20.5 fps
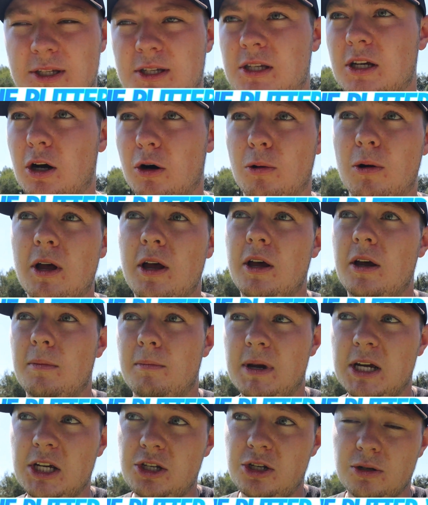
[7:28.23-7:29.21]
So
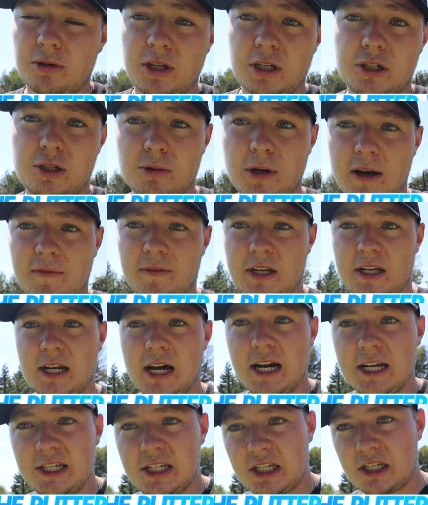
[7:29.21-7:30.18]
make sure that you have a
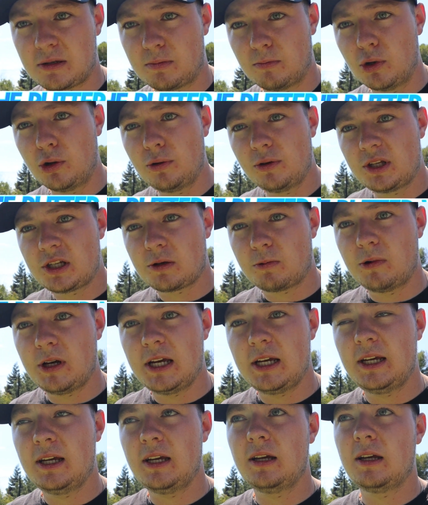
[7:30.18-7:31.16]
nice smooth
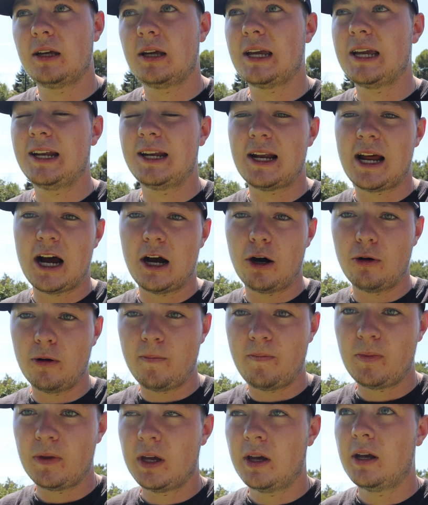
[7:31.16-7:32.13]
swing in and out,
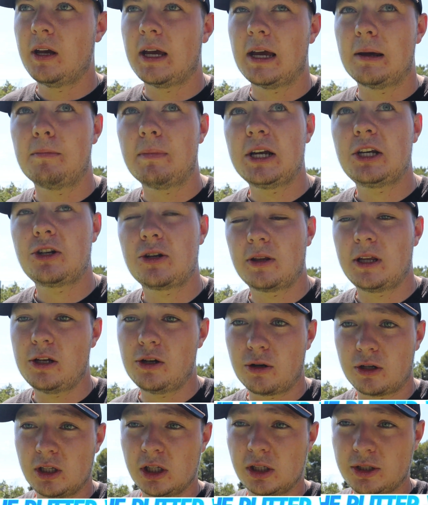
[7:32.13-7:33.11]
and make sure that
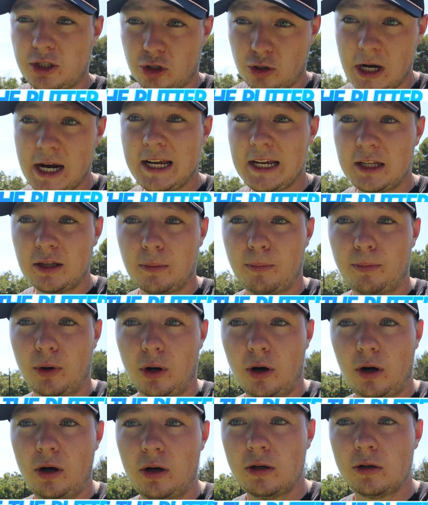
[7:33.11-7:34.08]
you're striking the
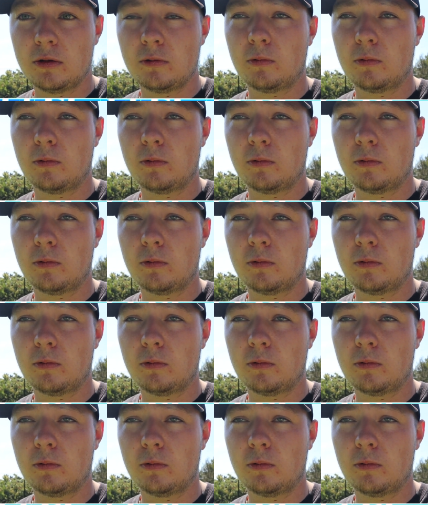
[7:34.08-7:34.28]
ball